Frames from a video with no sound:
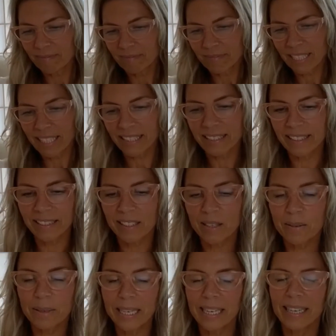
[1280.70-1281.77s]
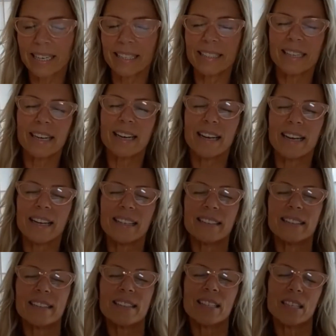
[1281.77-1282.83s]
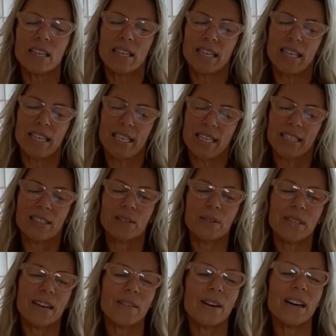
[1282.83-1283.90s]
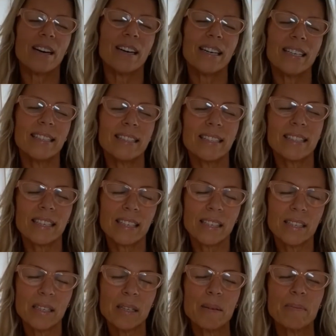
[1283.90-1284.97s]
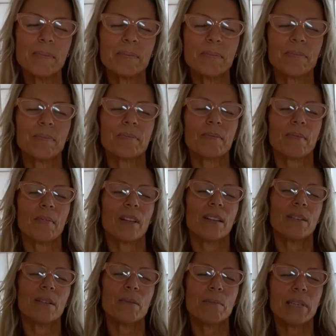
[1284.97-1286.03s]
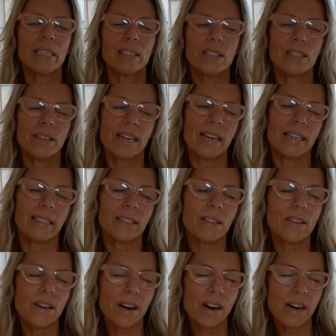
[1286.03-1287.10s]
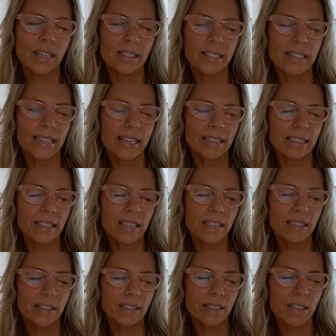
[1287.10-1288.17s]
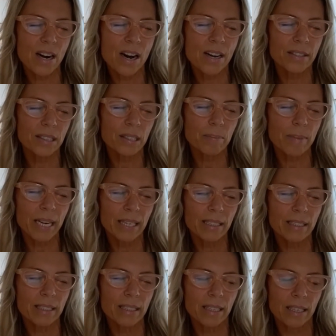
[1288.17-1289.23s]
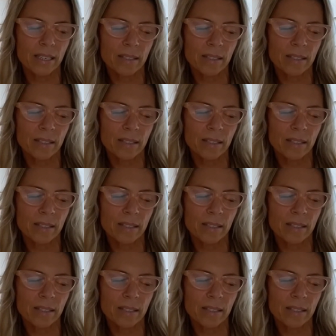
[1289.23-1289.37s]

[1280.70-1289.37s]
okay, let's go ahead and close our eyes. You can place your hands on your heart center, your heart space.